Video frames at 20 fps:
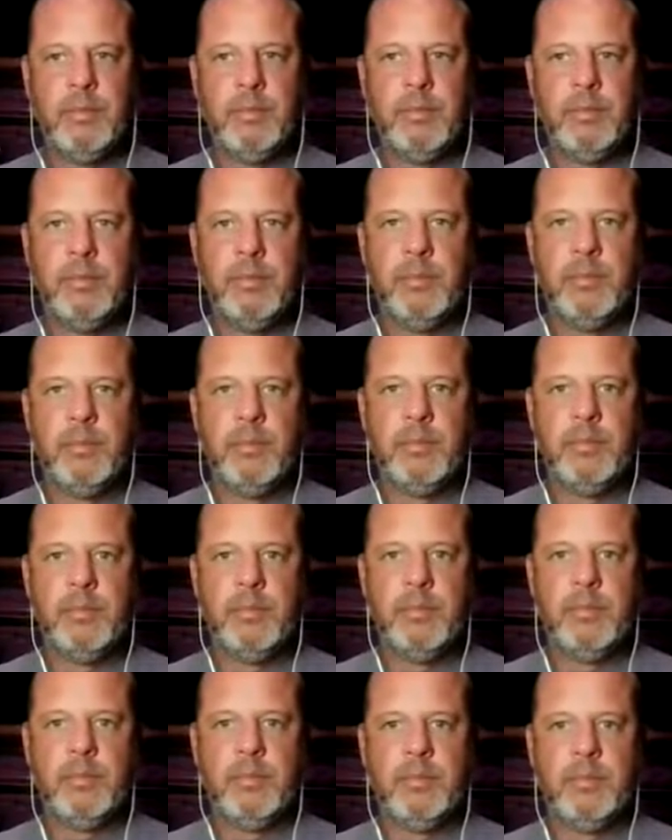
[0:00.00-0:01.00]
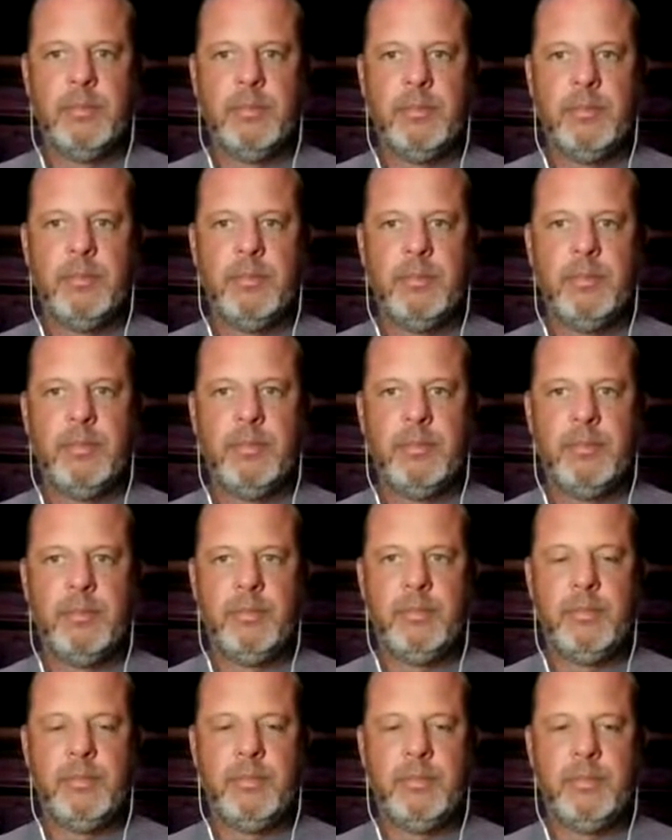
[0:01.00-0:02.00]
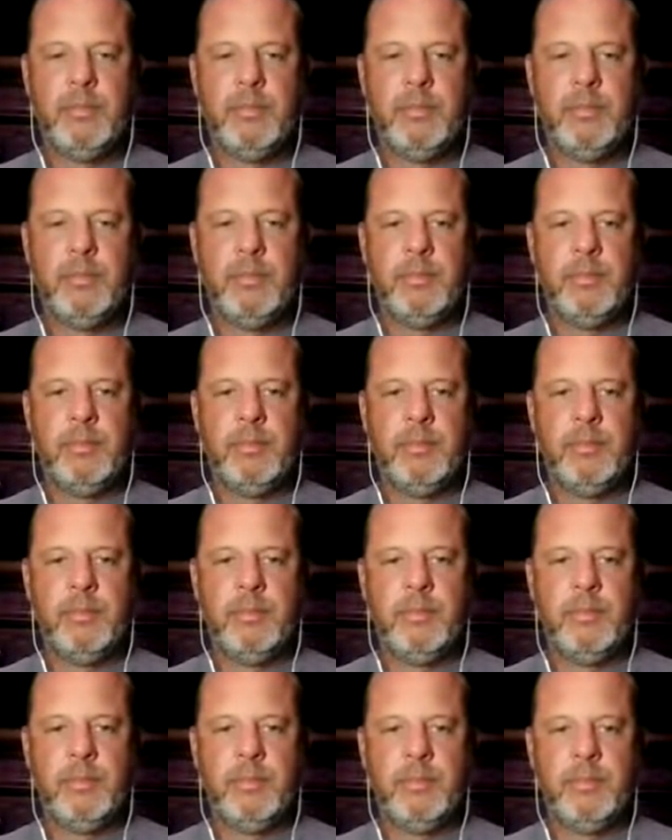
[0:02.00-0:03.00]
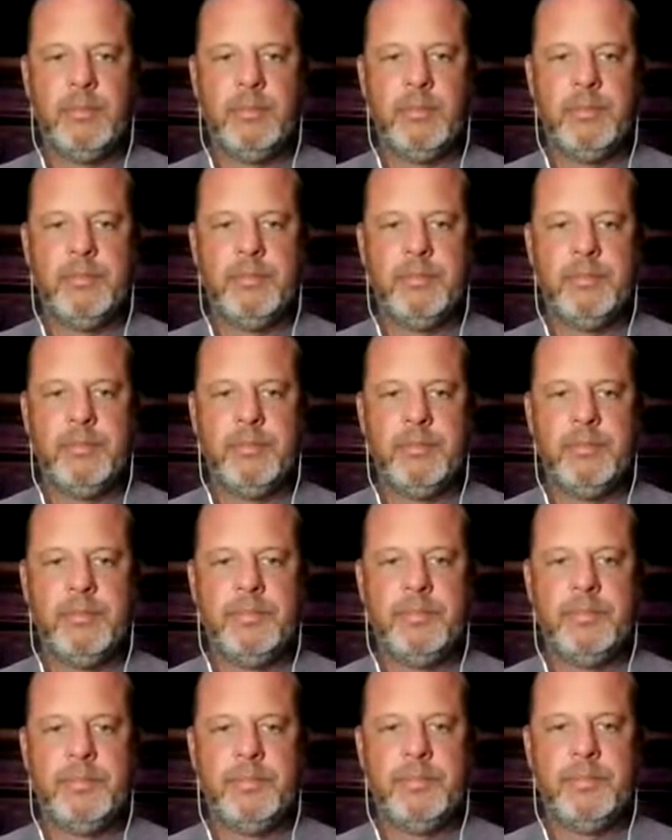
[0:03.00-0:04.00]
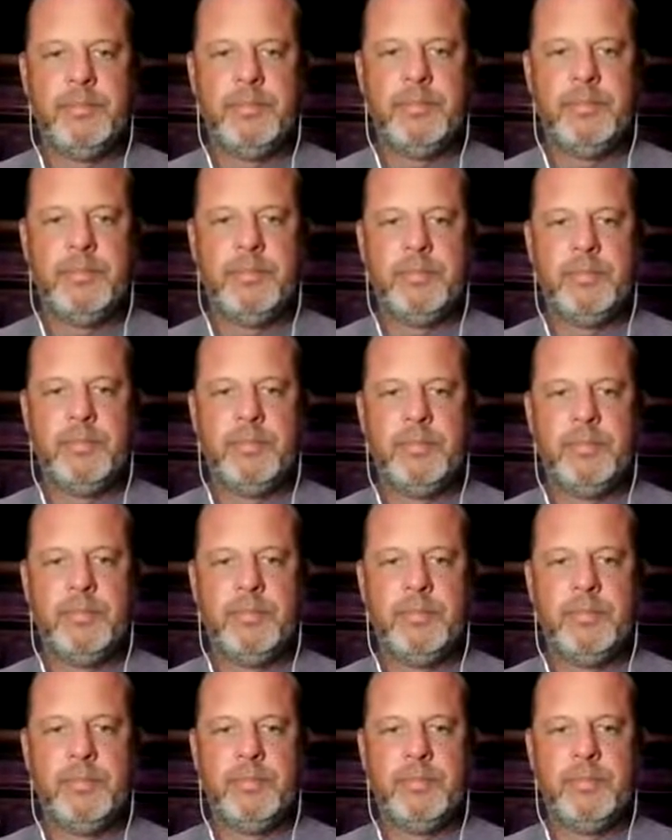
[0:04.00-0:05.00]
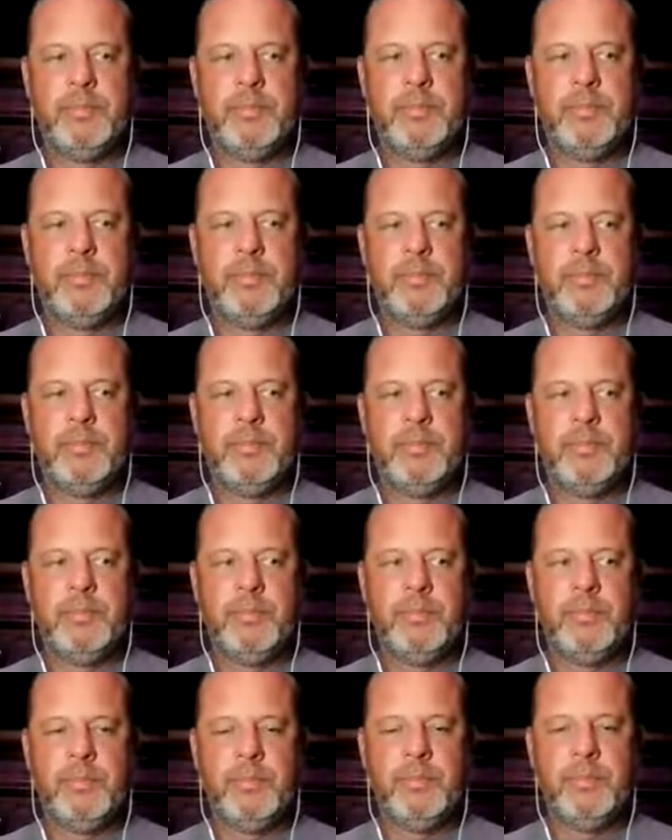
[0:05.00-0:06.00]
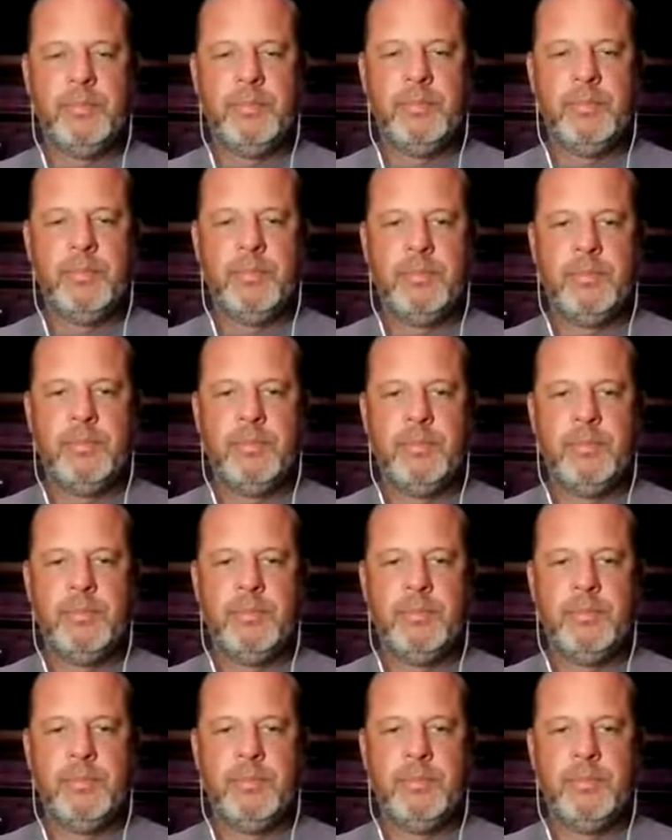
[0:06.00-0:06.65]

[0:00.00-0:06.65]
This person isn't speaking.